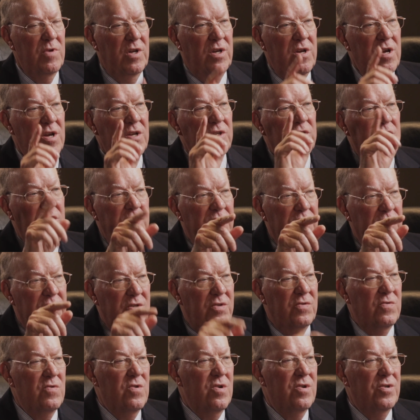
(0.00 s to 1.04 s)
Mackenzie is
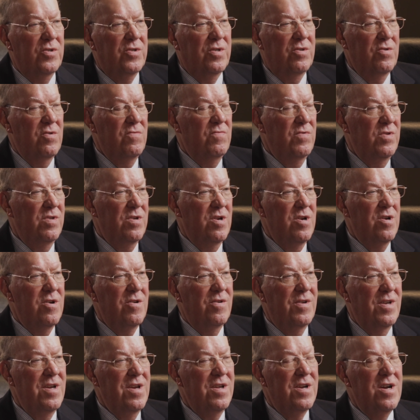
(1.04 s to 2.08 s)
across over
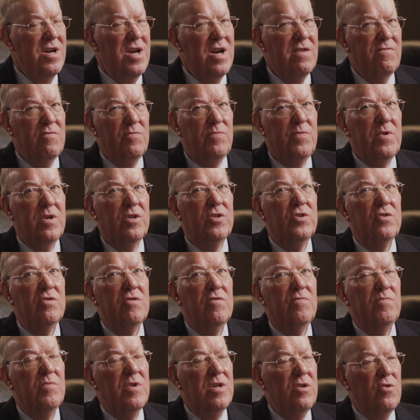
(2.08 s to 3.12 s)
there, and I have a picture
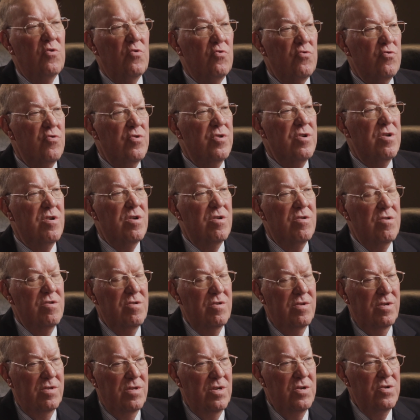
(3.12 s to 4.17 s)
of my older
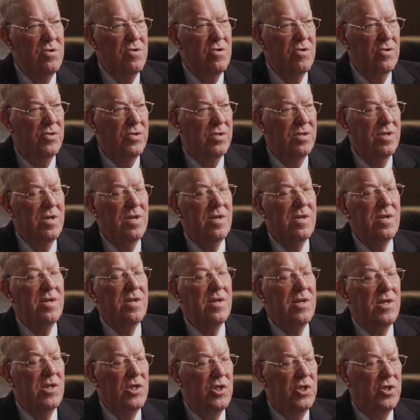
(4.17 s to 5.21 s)
daughter, the nurse,
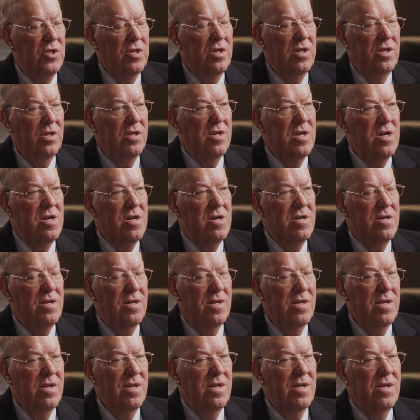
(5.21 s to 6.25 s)
sitting there
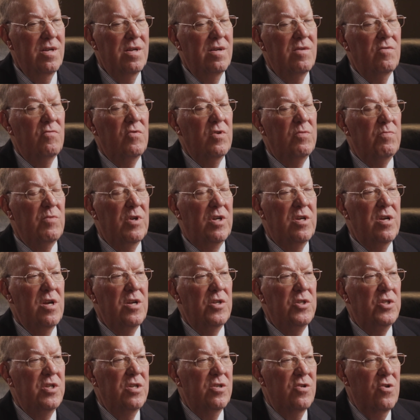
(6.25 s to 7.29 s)
with
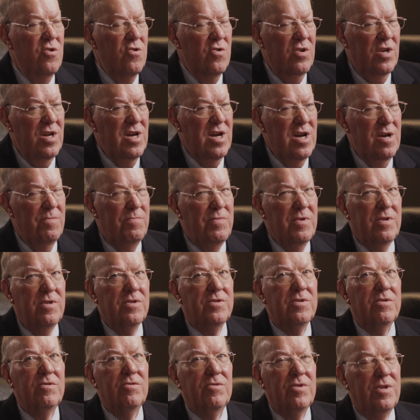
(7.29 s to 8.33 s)
Mackenzie in her lap and
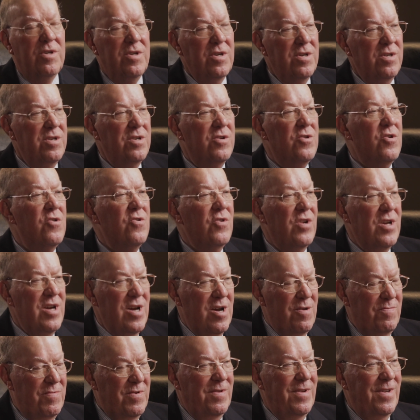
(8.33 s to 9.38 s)
this little kid in her
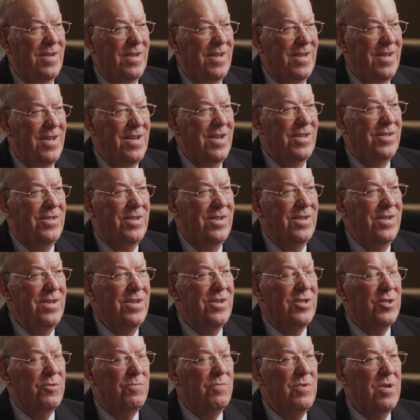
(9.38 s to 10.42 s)
lap. That's the
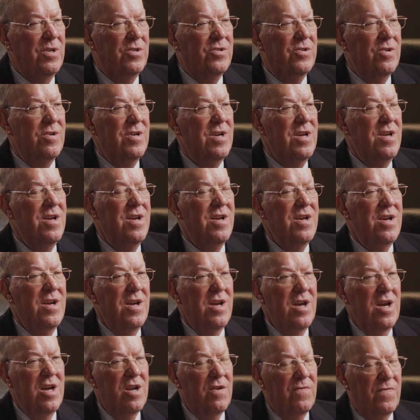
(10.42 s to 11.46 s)
neatest picture,
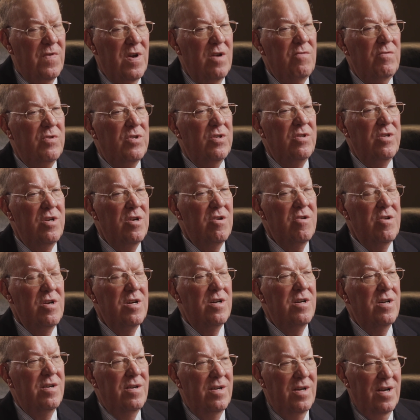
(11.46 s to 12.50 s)
and if I was in the
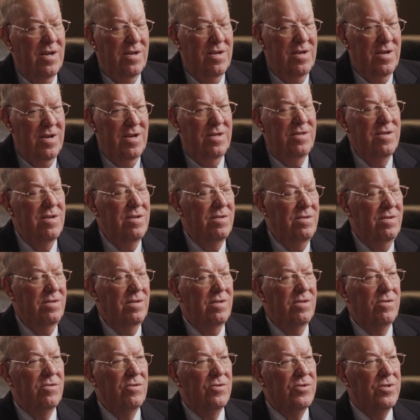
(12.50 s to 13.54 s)
area, I could have had that
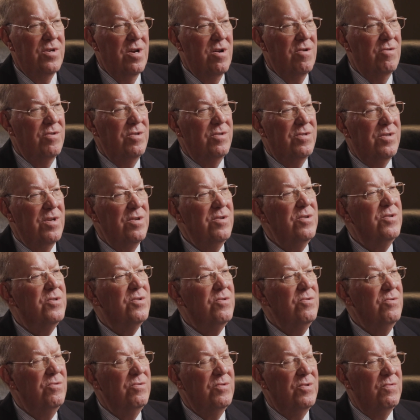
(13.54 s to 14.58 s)
little child in Sunday
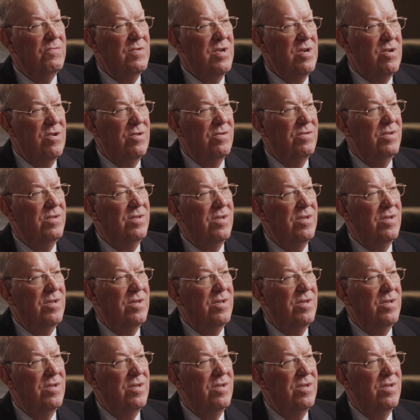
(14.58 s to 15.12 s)
school as well.